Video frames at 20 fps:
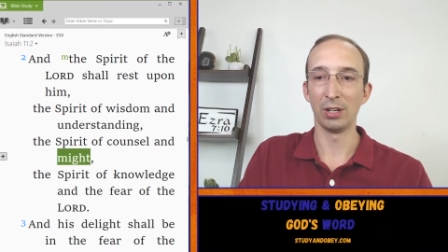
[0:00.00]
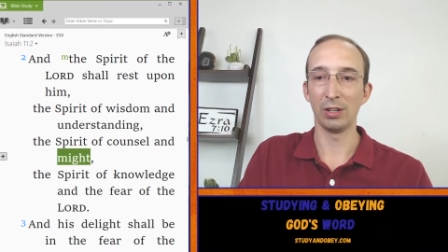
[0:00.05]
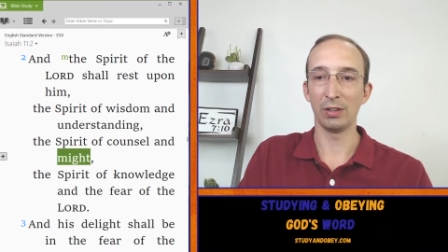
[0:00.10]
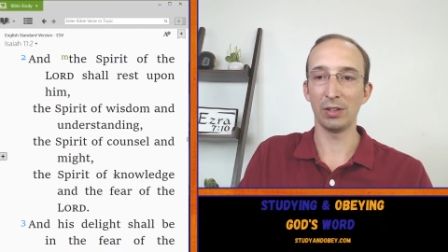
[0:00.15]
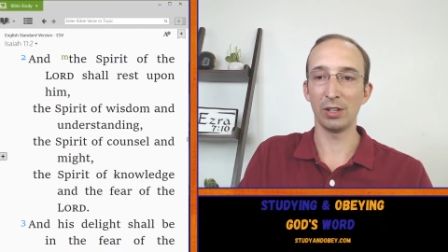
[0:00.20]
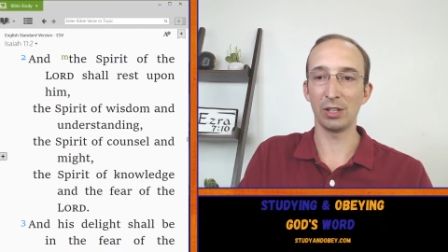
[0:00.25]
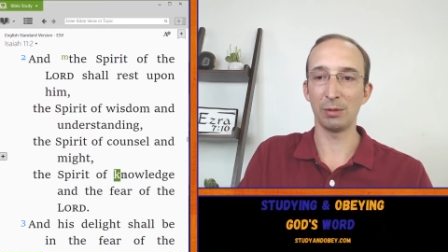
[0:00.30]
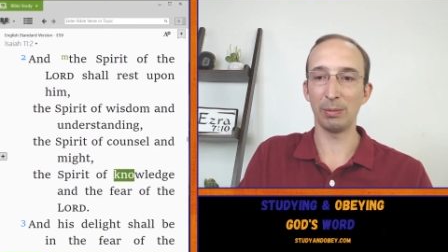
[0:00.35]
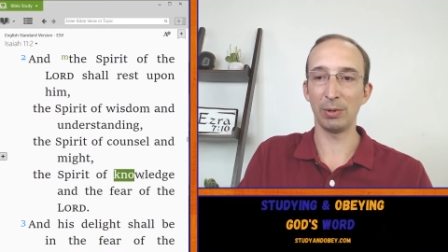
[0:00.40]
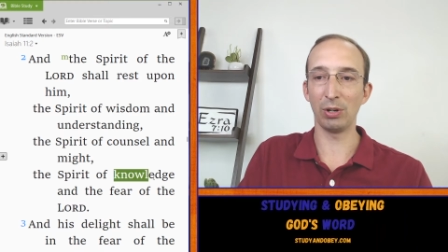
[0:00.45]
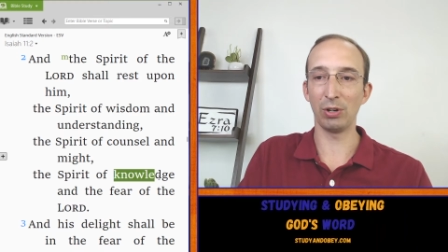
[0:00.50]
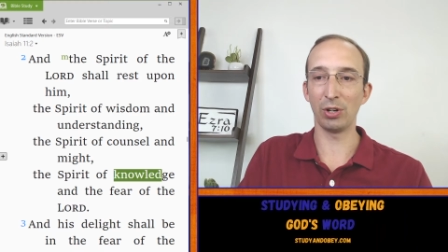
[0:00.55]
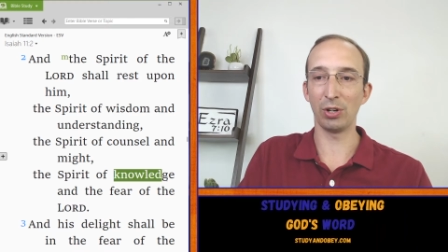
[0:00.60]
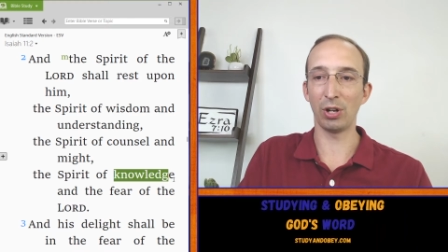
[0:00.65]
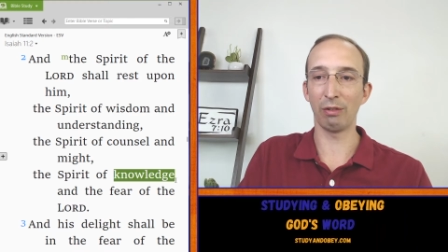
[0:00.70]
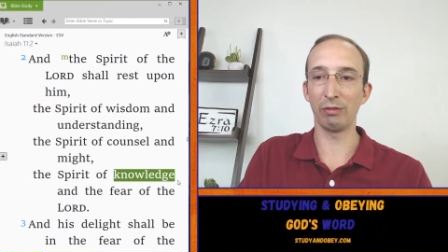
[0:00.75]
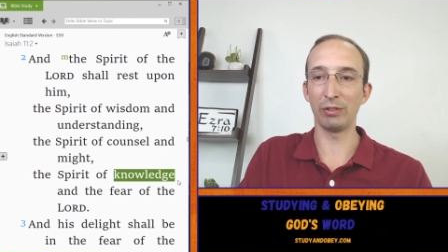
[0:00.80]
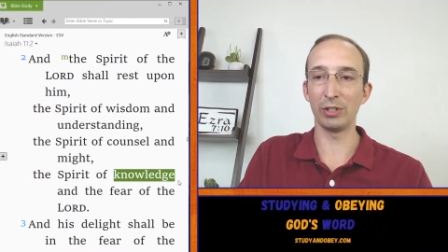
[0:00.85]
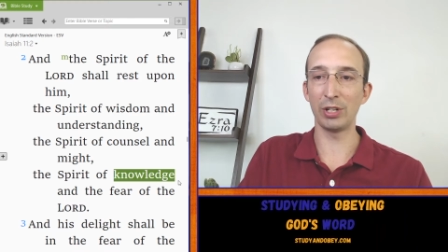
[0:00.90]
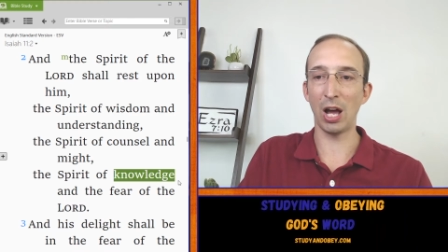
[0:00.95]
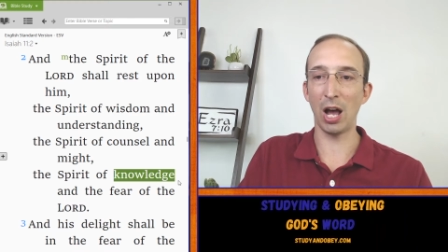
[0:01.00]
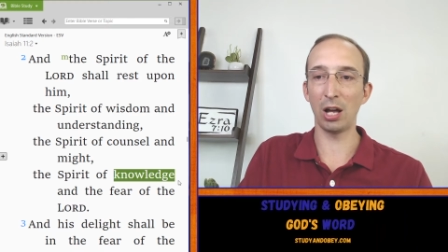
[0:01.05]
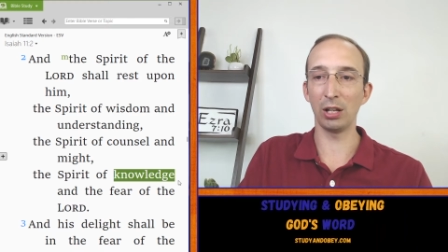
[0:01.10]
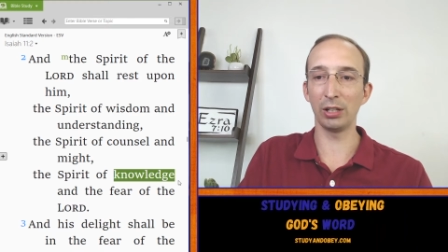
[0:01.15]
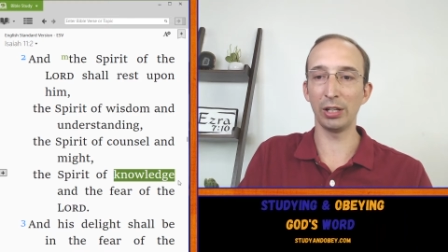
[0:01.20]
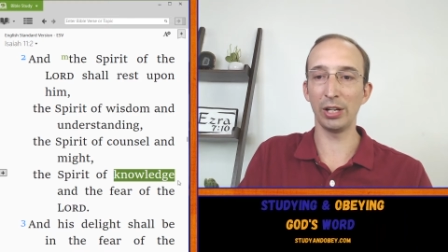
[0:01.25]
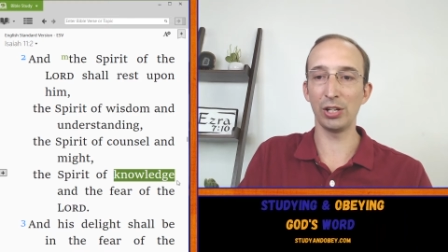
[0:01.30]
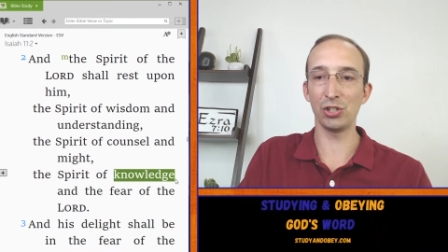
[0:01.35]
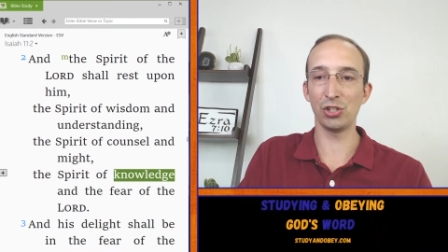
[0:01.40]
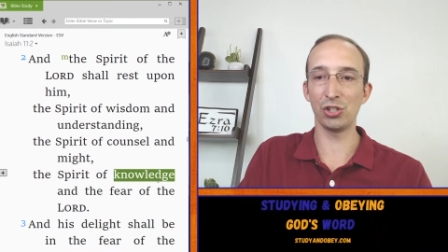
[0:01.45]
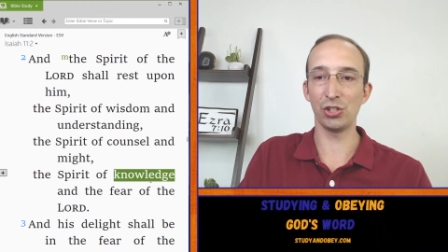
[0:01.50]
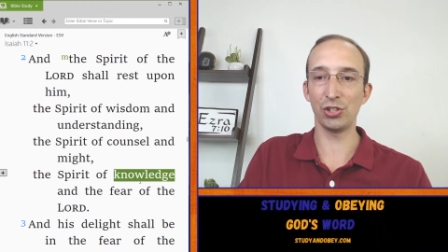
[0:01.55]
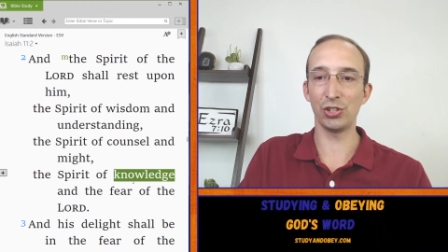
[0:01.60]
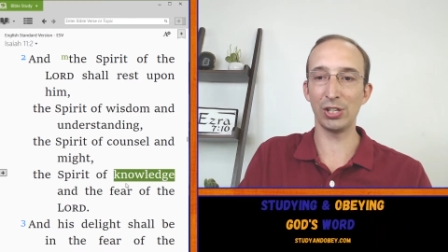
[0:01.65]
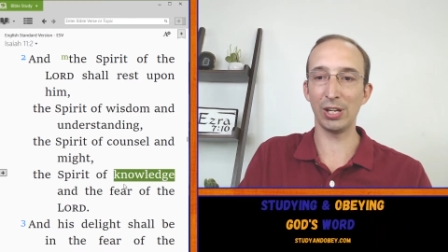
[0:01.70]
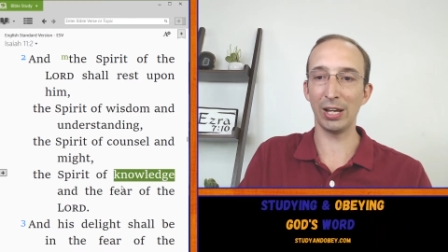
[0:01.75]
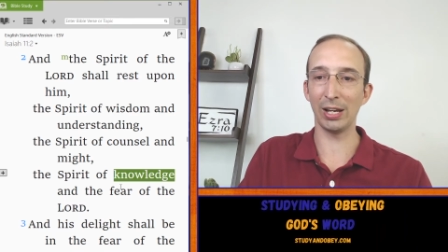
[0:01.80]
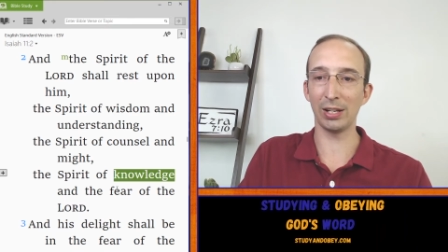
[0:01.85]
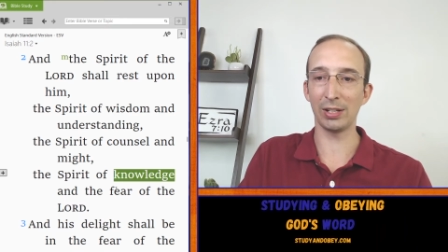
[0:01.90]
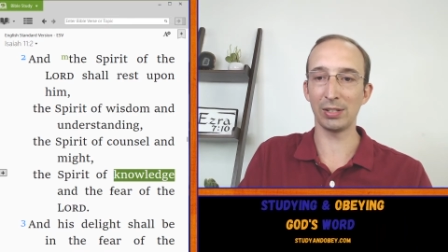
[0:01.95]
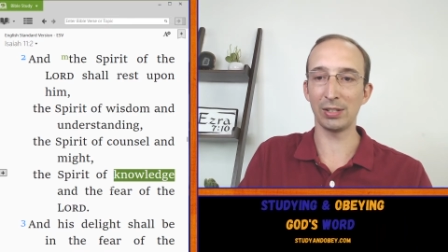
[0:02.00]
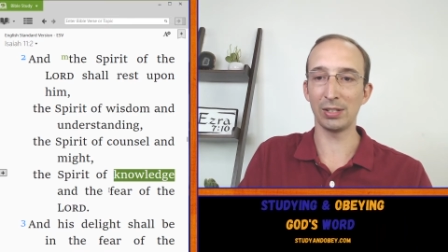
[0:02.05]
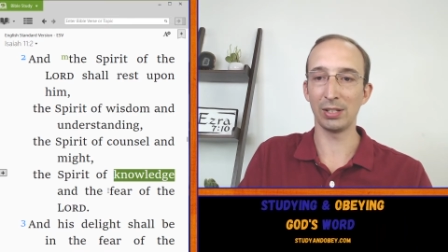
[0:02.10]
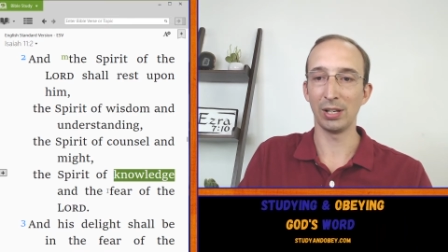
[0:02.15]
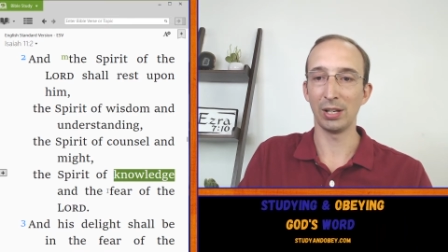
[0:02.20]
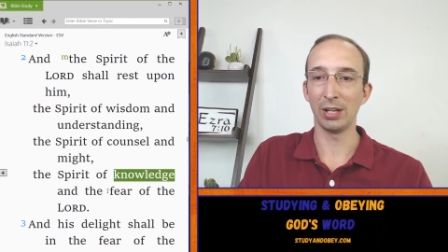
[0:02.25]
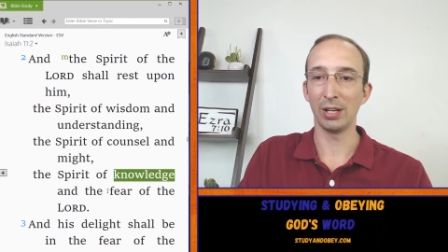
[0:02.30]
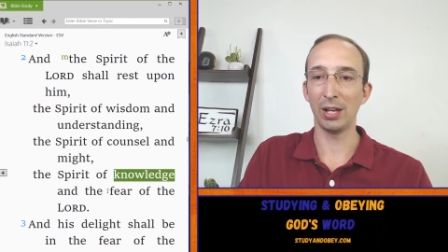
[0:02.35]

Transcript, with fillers: the spirit of knowledge, six,